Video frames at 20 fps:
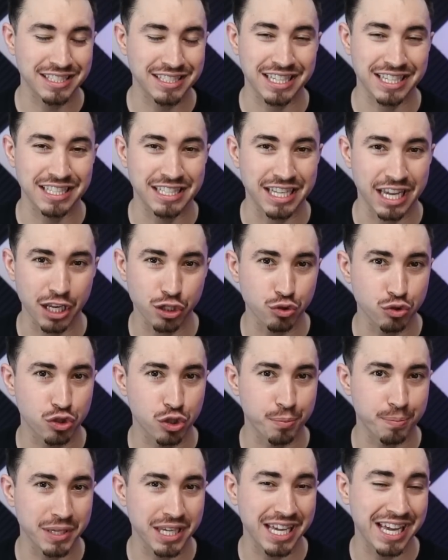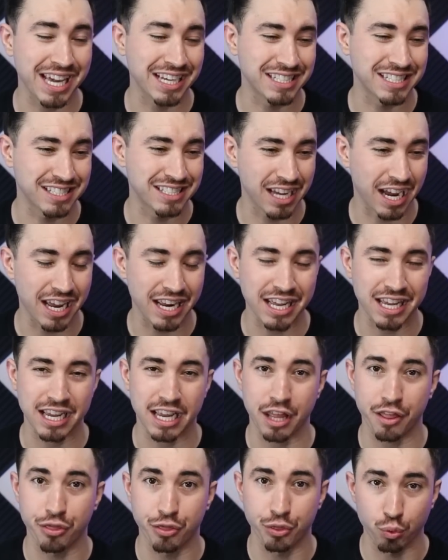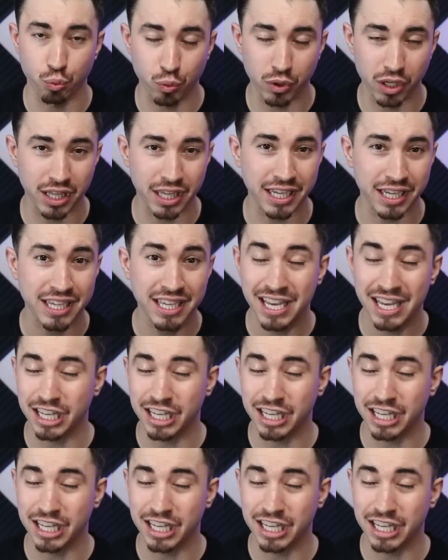continues to be exciting and thrilling,